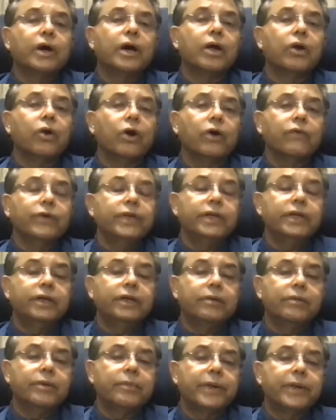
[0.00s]
along with the
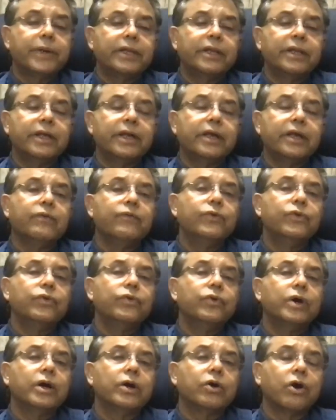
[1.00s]
dermapen, they give
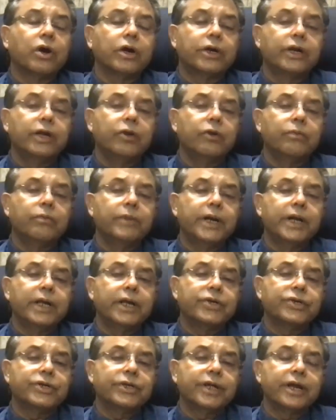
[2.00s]
you a cocktail of
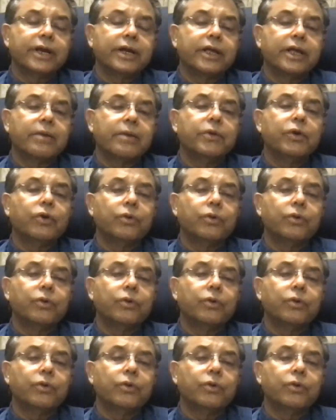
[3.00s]
medication that can be,